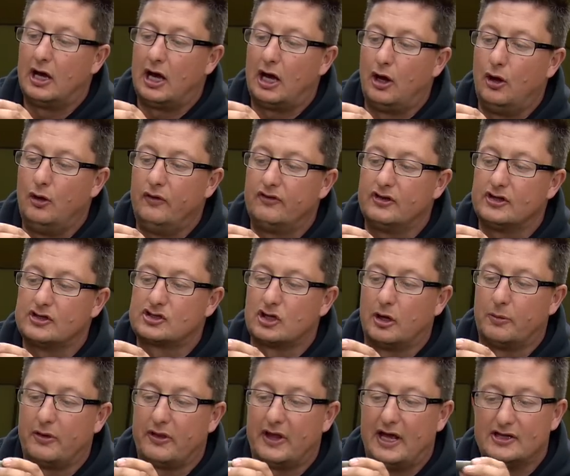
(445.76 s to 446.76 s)
over the
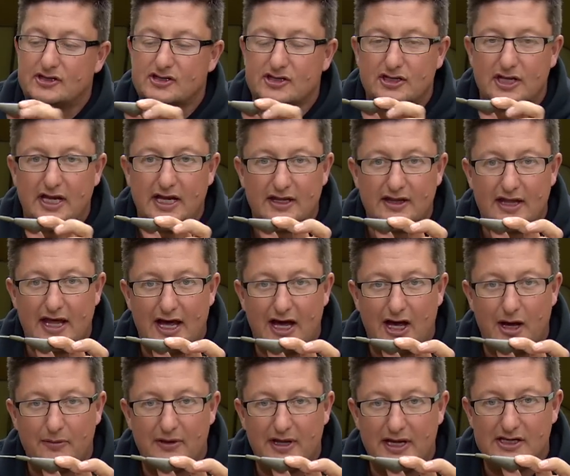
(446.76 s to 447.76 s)
top of that to neaten that
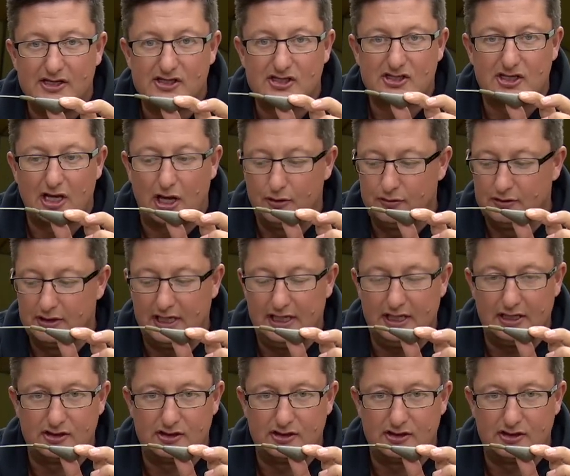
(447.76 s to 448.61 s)
up. That is so neat